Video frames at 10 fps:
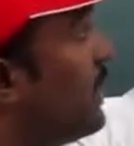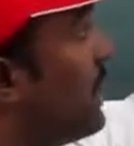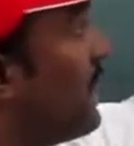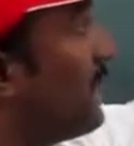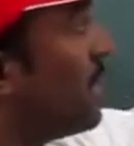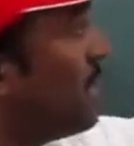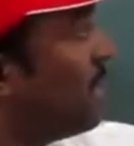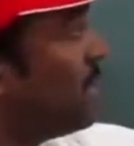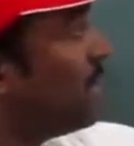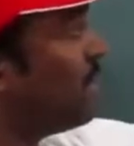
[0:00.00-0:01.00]

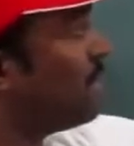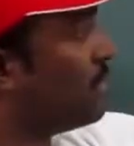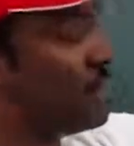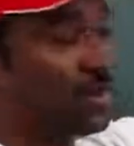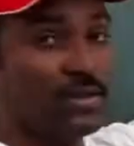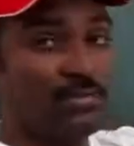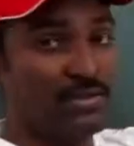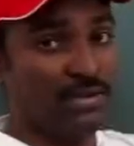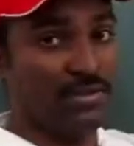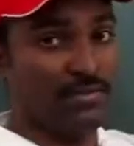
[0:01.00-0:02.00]
directly draw the
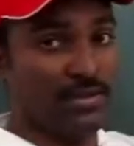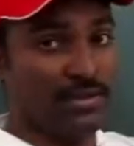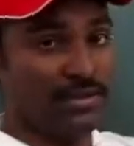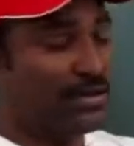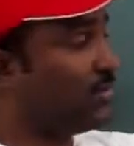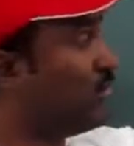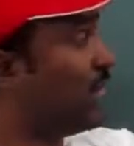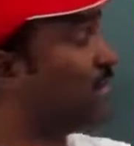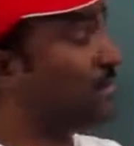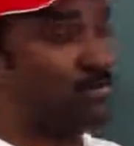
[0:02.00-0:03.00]
missing figure. It is very
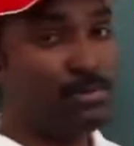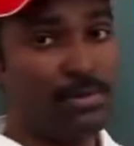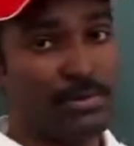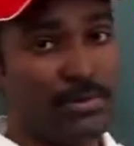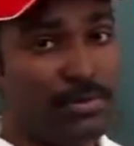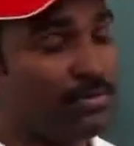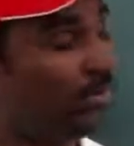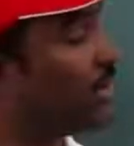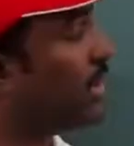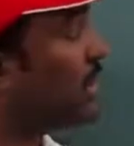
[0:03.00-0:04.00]
simple problem. You
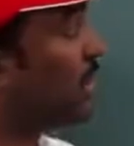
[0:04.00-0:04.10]
can